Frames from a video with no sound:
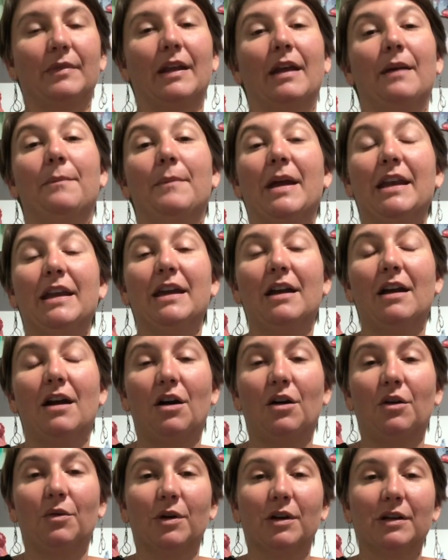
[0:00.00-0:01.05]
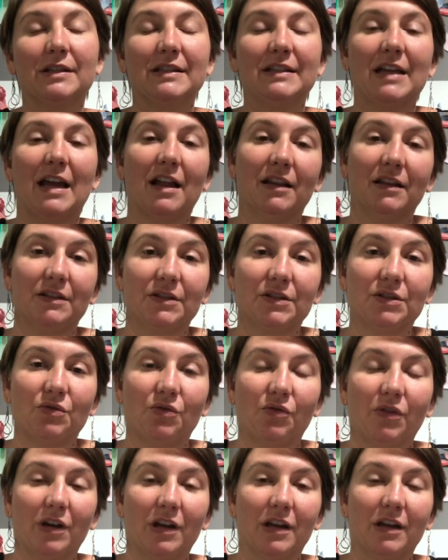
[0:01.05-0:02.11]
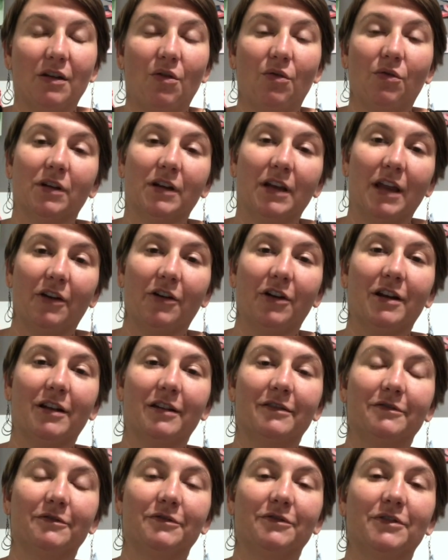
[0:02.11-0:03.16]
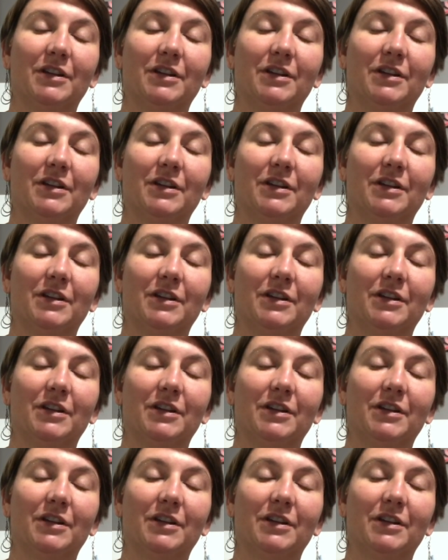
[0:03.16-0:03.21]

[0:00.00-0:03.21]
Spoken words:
Many artworks tell a story or narrative.